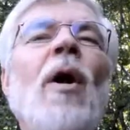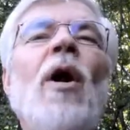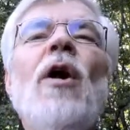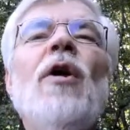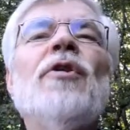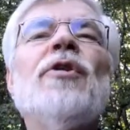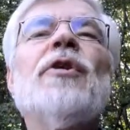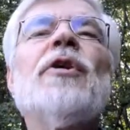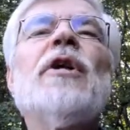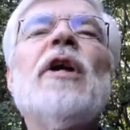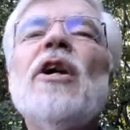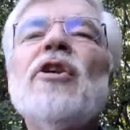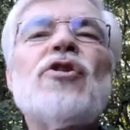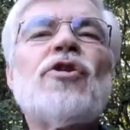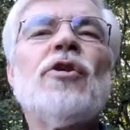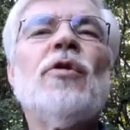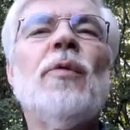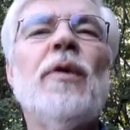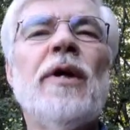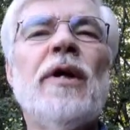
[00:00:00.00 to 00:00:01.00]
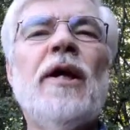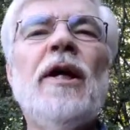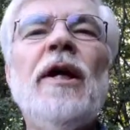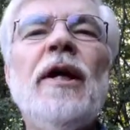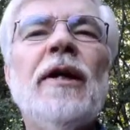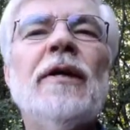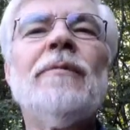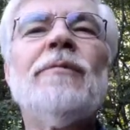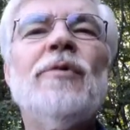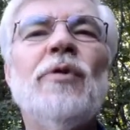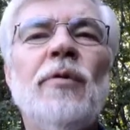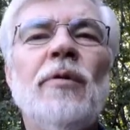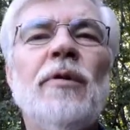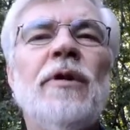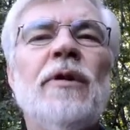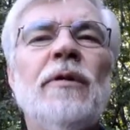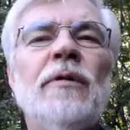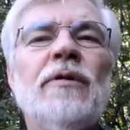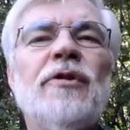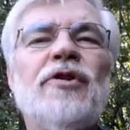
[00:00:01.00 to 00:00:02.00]
all the gusto we can,
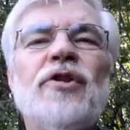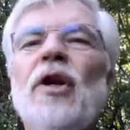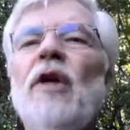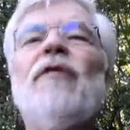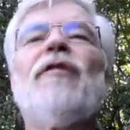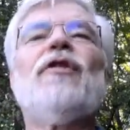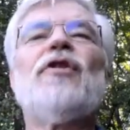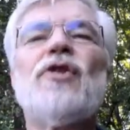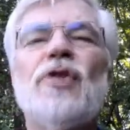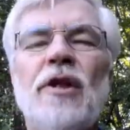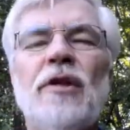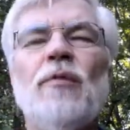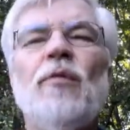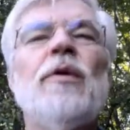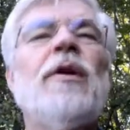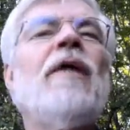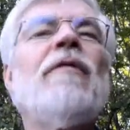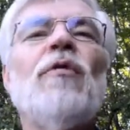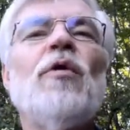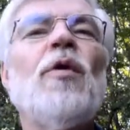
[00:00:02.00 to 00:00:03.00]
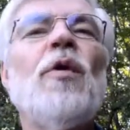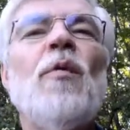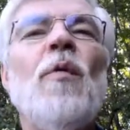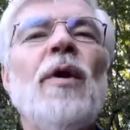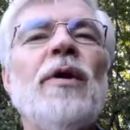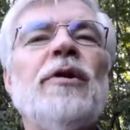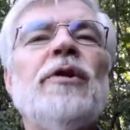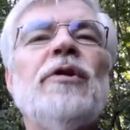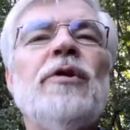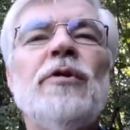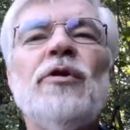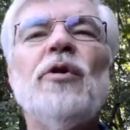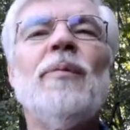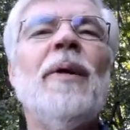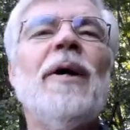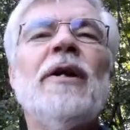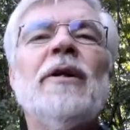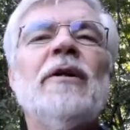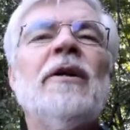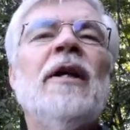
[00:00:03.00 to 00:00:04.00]
doing selfishly whatever we want to do, no
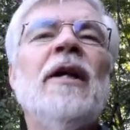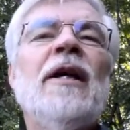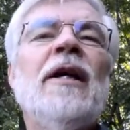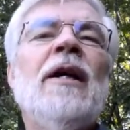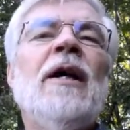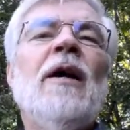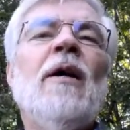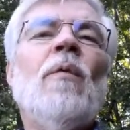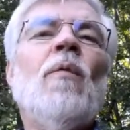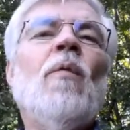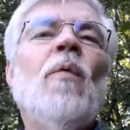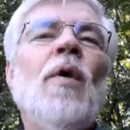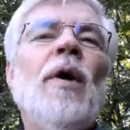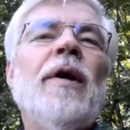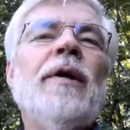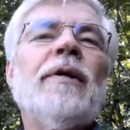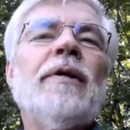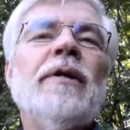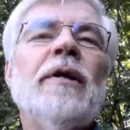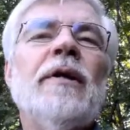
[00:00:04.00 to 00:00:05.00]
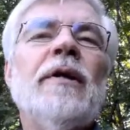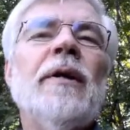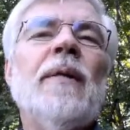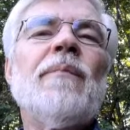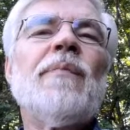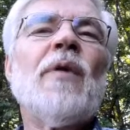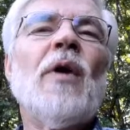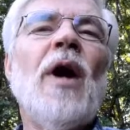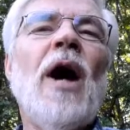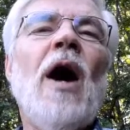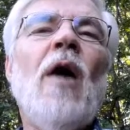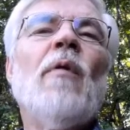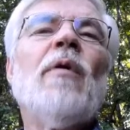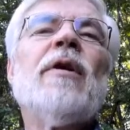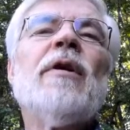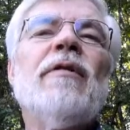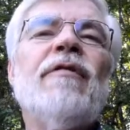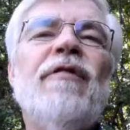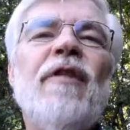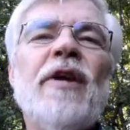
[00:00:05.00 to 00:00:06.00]
matter how
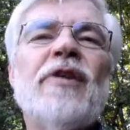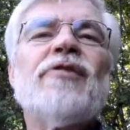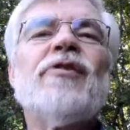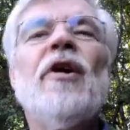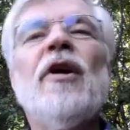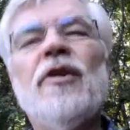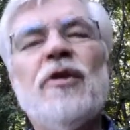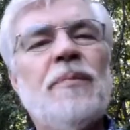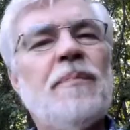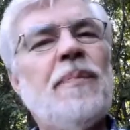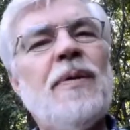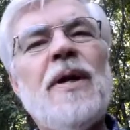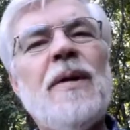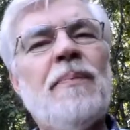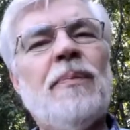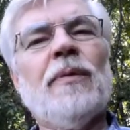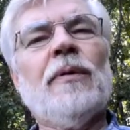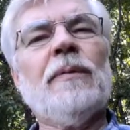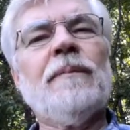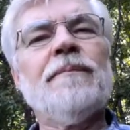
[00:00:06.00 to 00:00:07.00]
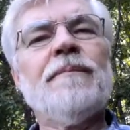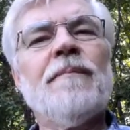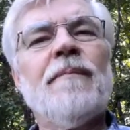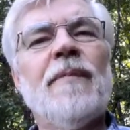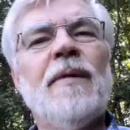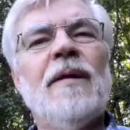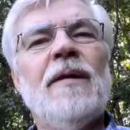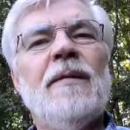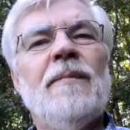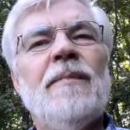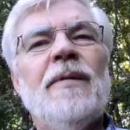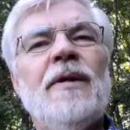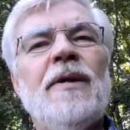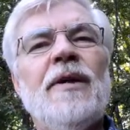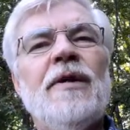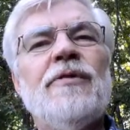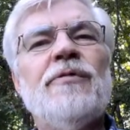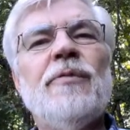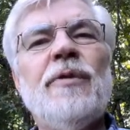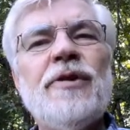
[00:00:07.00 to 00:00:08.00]
it affects other people,
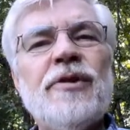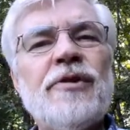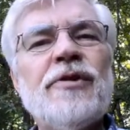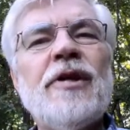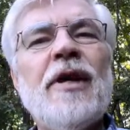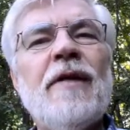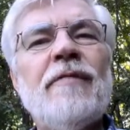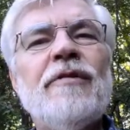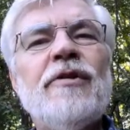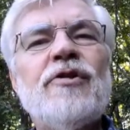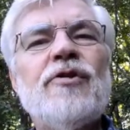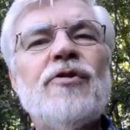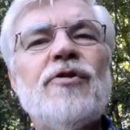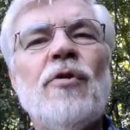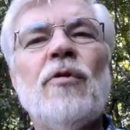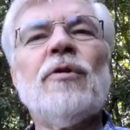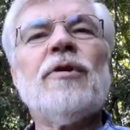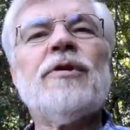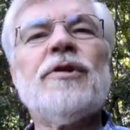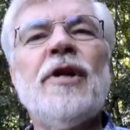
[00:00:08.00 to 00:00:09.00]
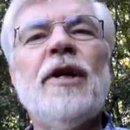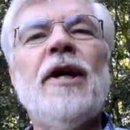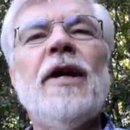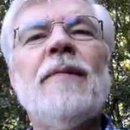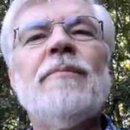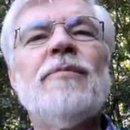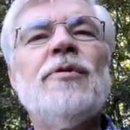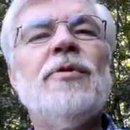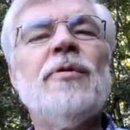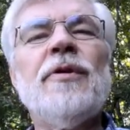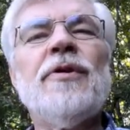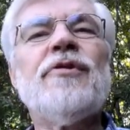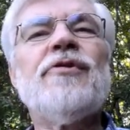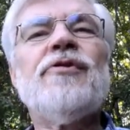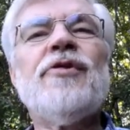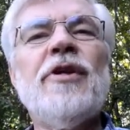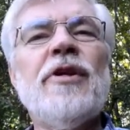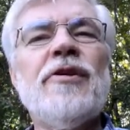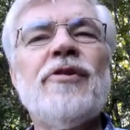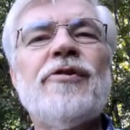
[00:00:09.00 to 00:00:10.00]
because we just have this short time to
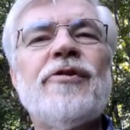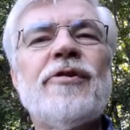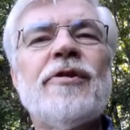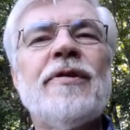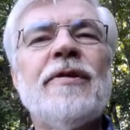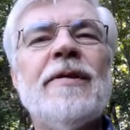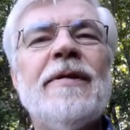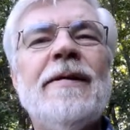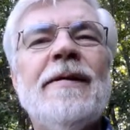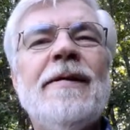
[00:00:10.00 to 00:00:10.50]
exist.